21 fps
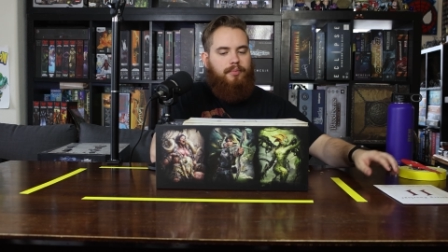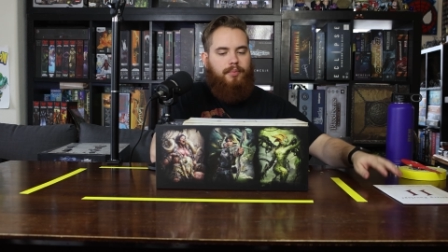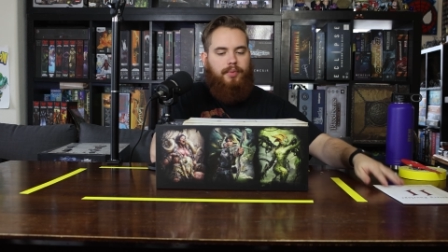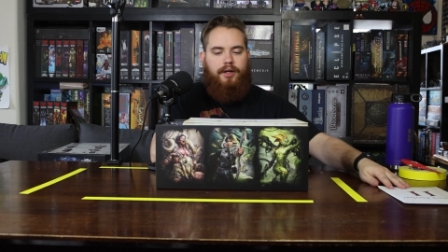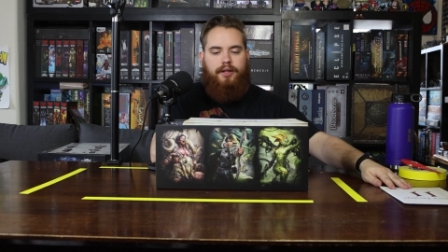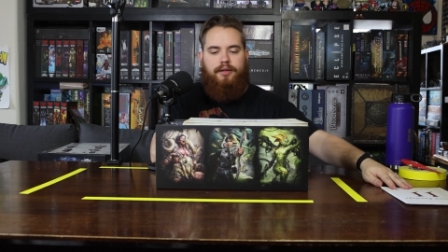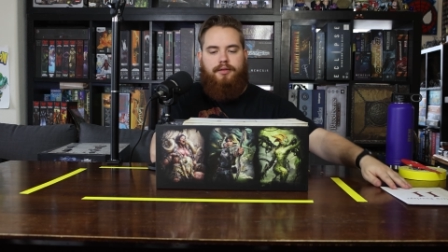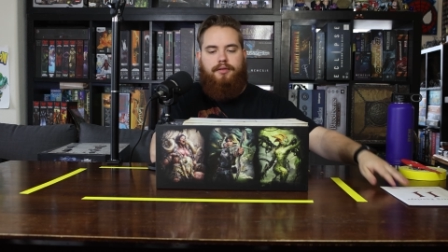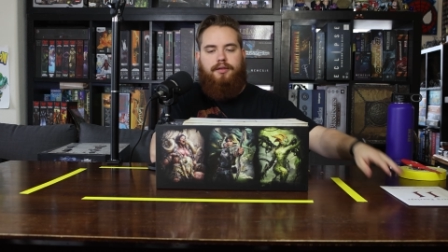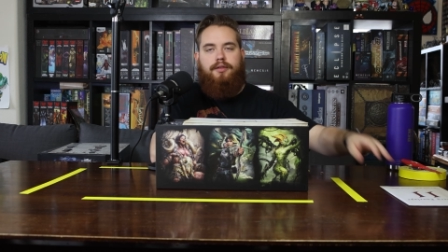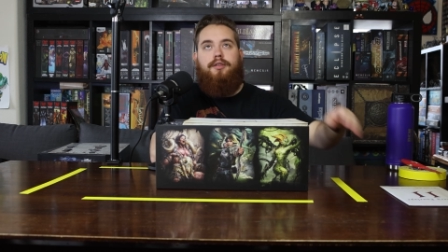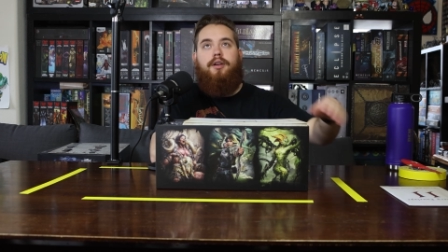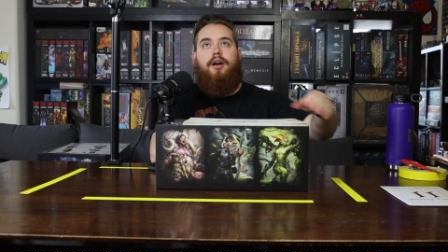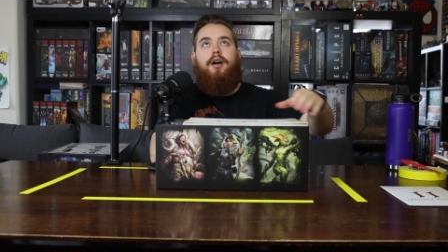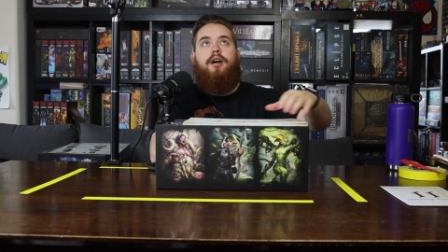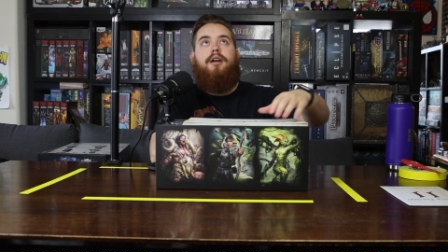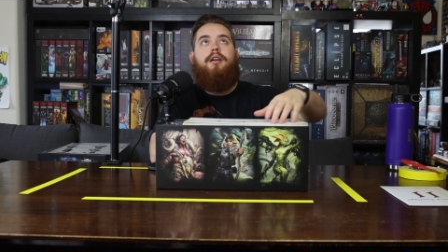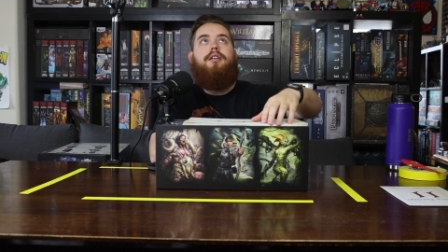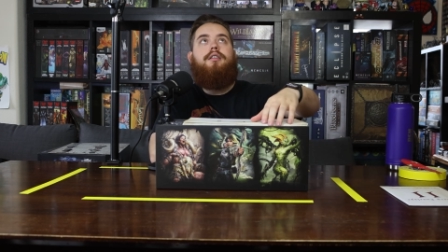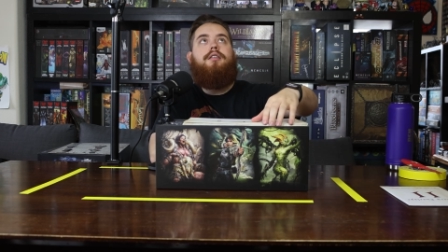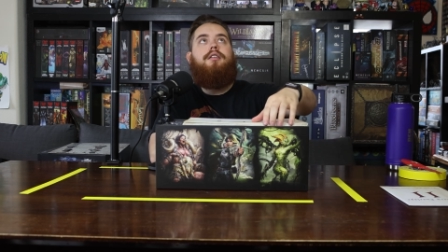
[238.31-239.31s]
but
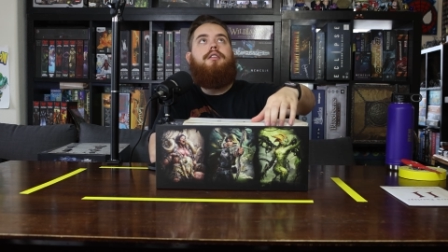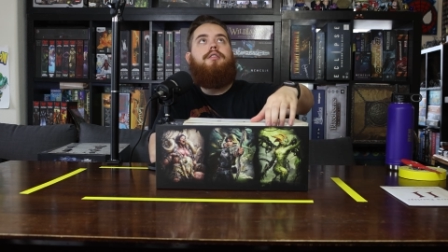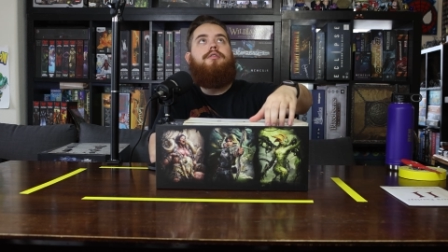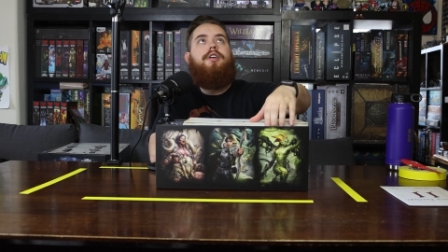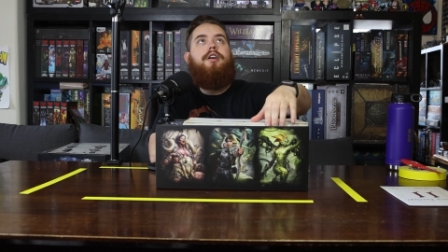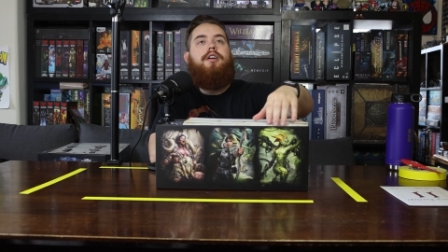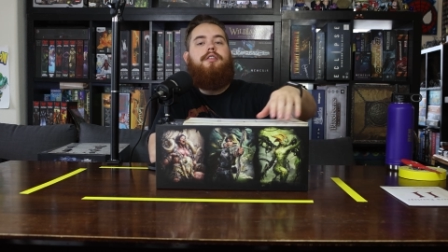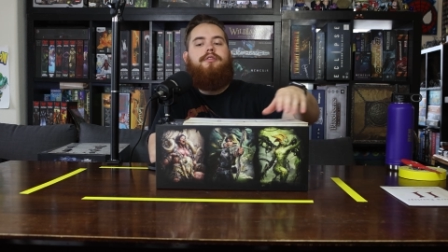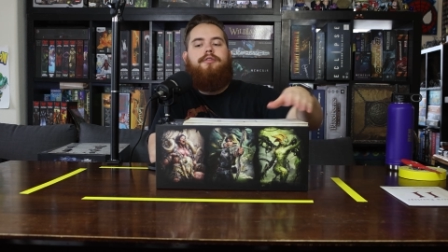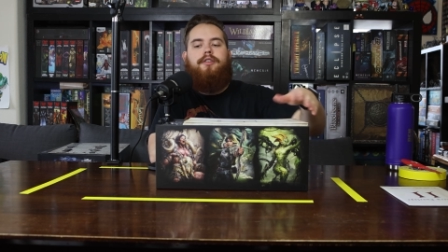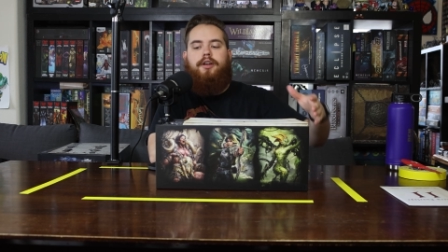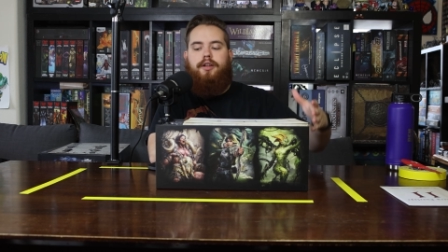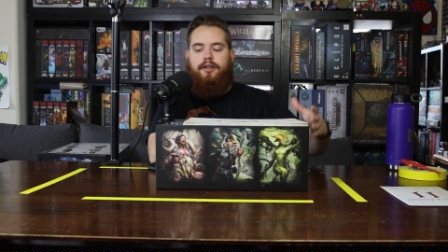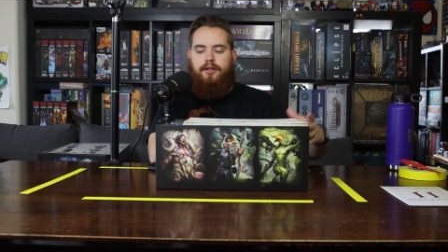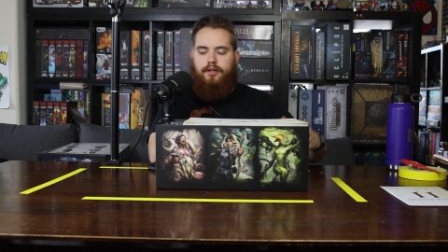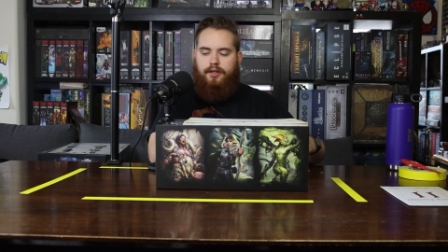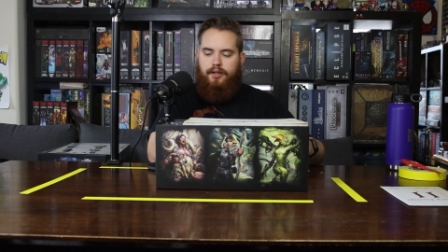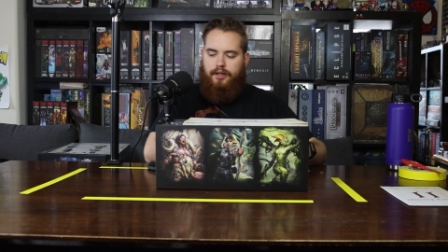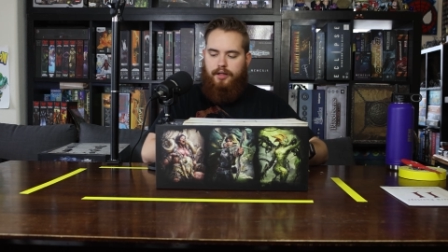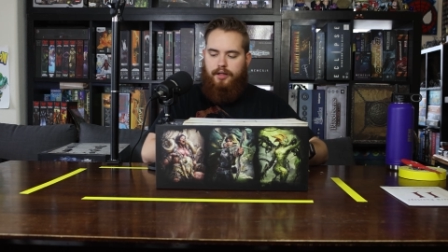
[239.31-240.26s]
uh, very fun.